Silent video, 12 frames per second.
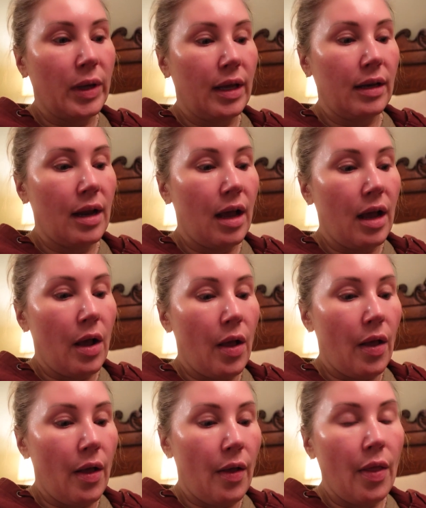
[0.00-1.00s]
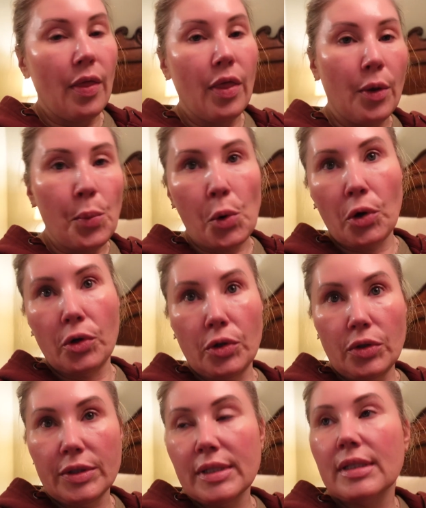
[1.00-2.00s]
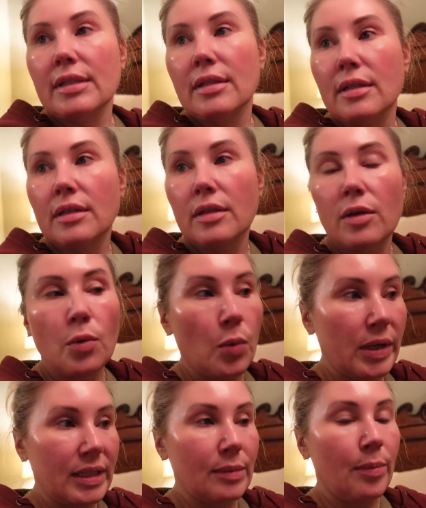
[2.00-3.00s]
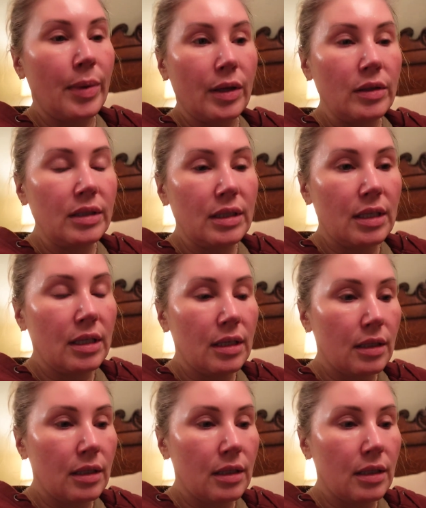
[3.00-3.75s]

when the Myrtles was built.